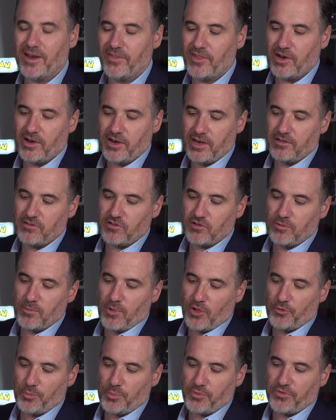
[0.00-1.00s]
They don't need to do
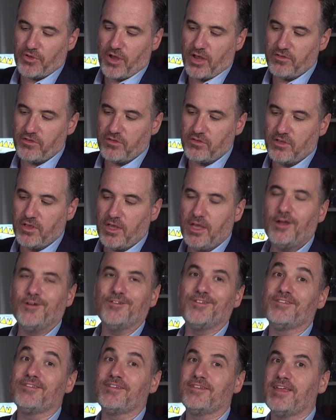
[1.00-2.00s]
multiple sizes,
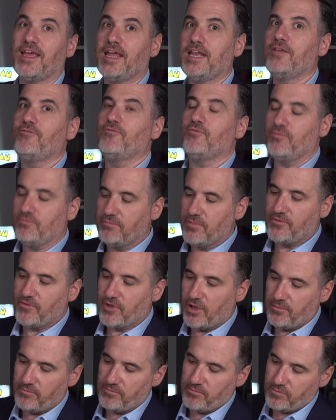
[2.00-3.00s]
because as I said, if
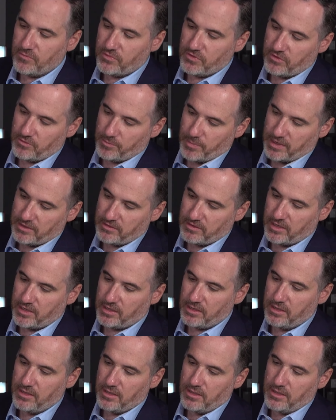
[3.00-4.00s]
I'm suspecting